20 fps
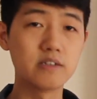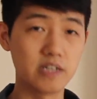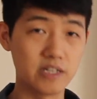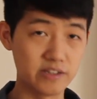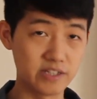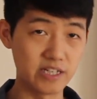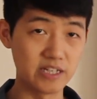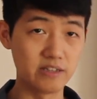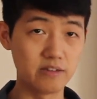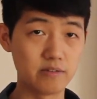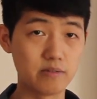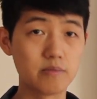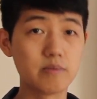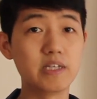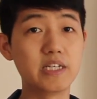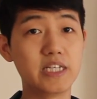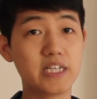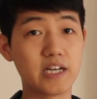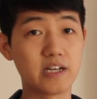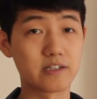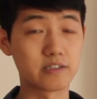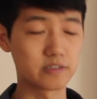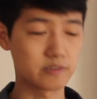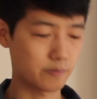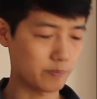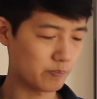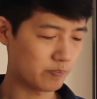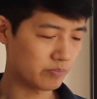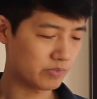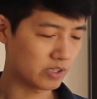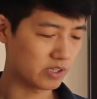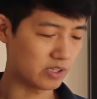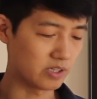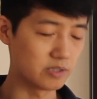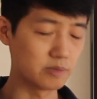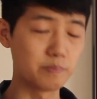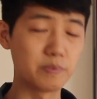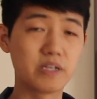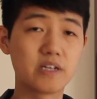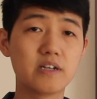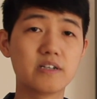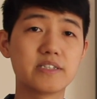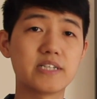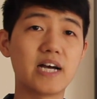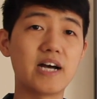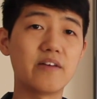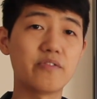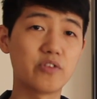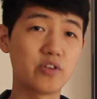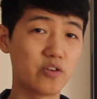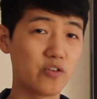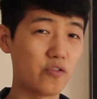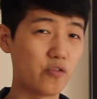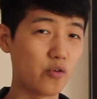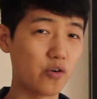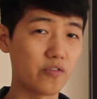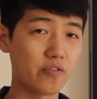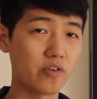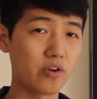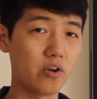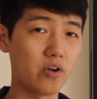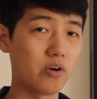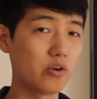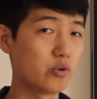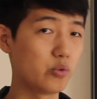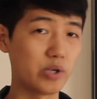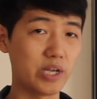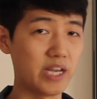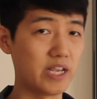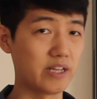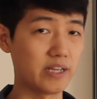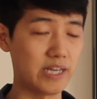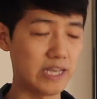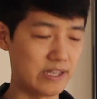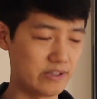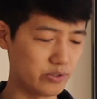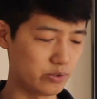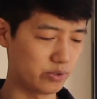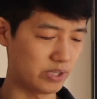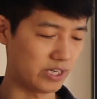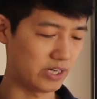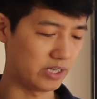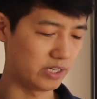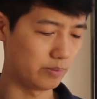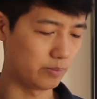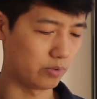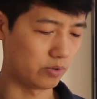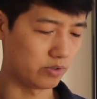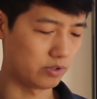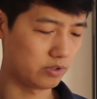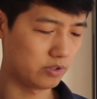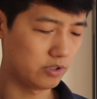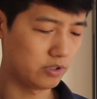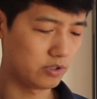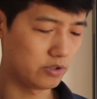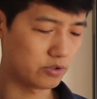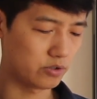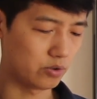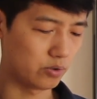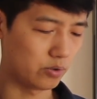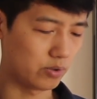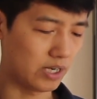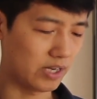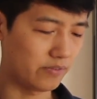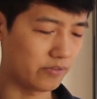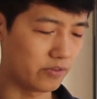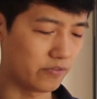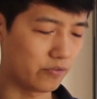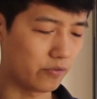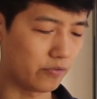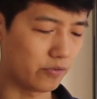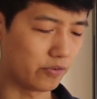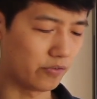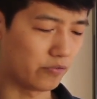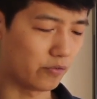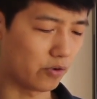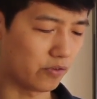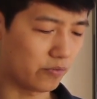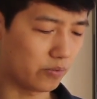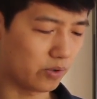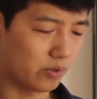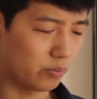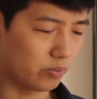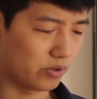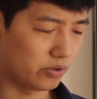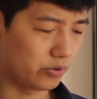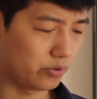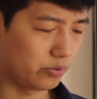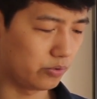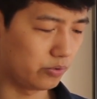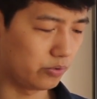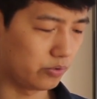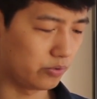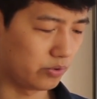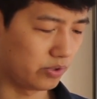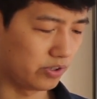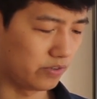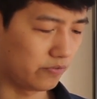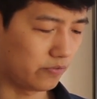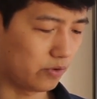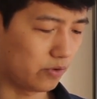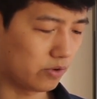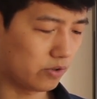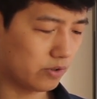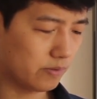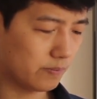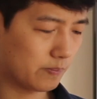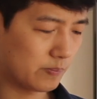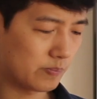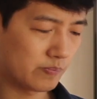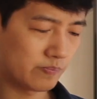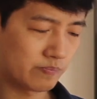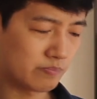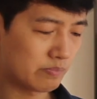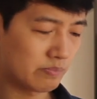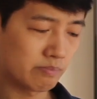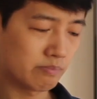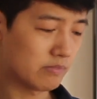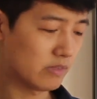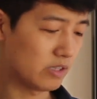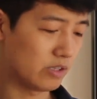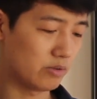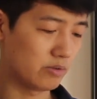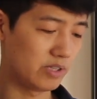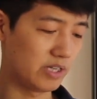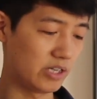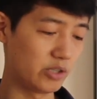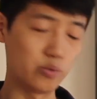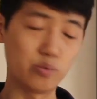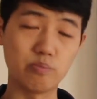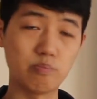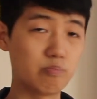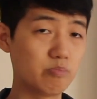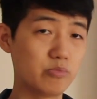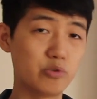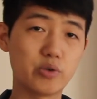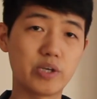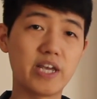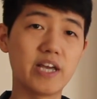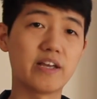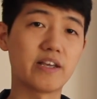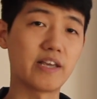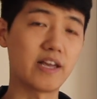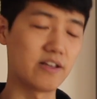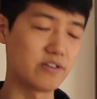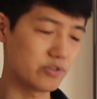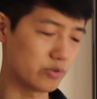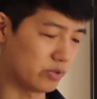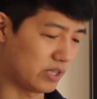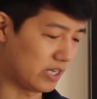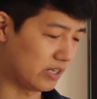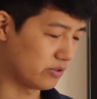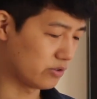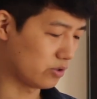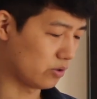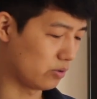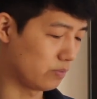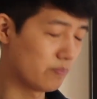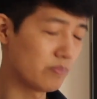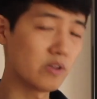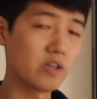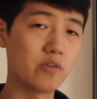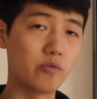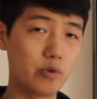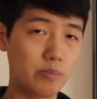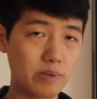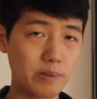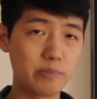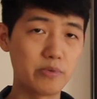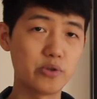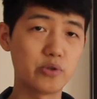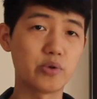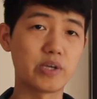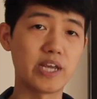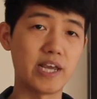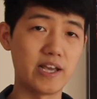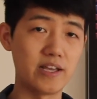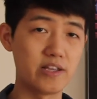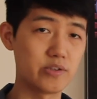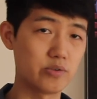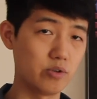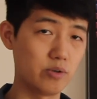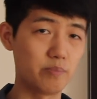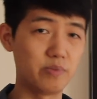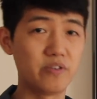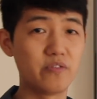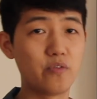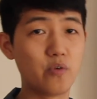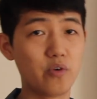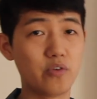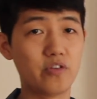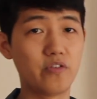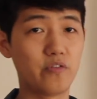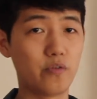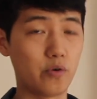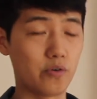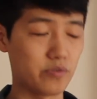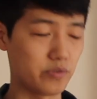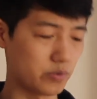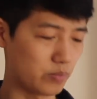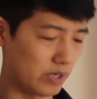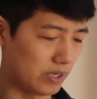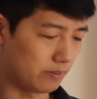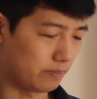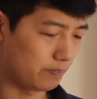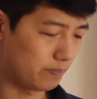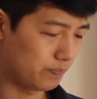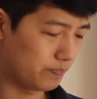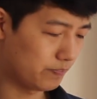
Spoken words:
and then EX. Because after the 4th claw, you can't cancel that anymore. So for the 4th one, 1, 2, 3, 4, yeah, you can't cancel that. So remember to cancel it before the 4th swipe.